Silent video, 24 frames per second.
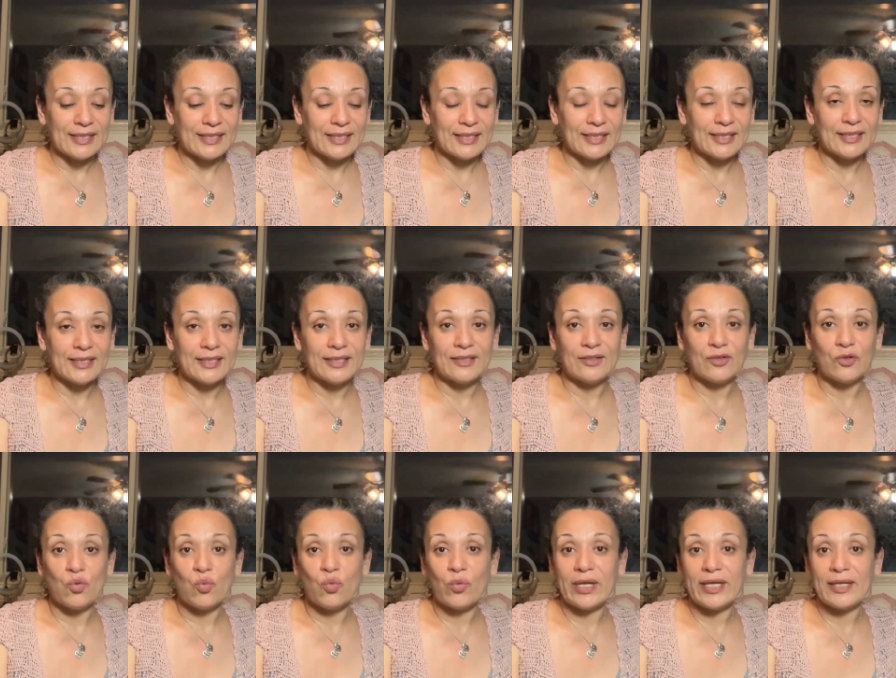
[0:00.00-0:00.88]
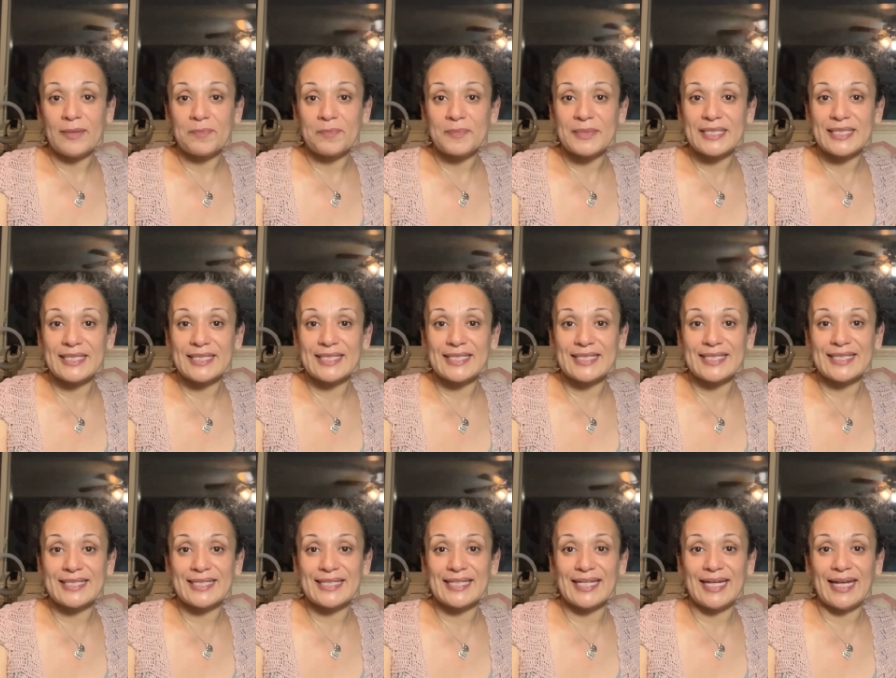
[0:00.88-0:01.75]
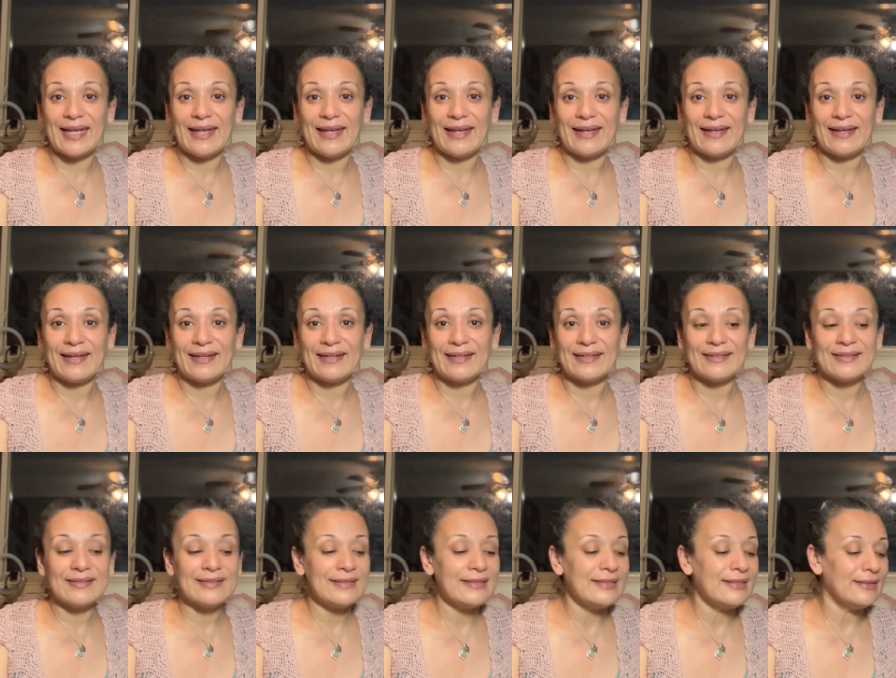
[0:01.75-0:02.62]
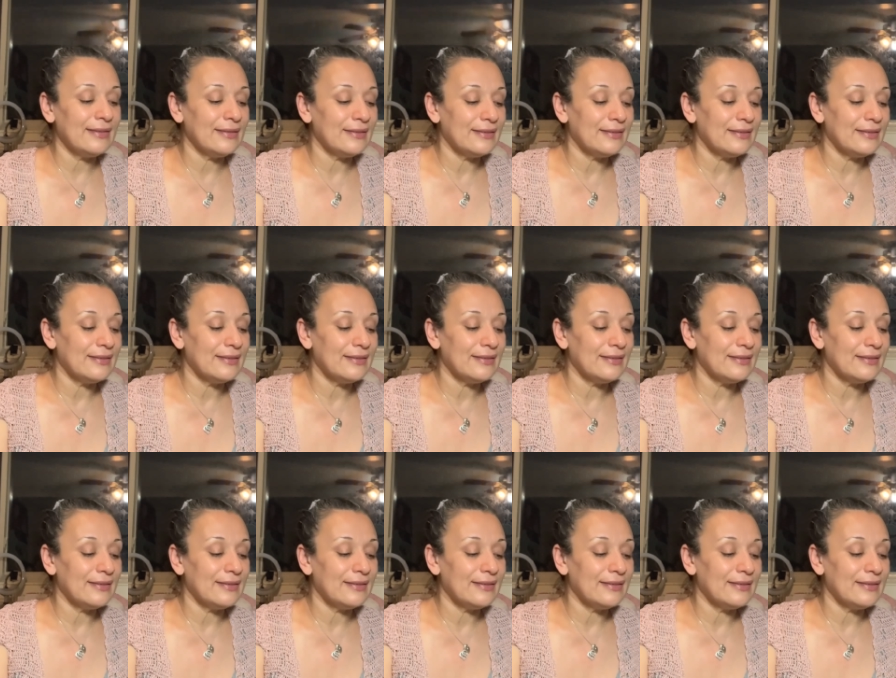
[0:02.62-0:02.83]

uh, WIPs. And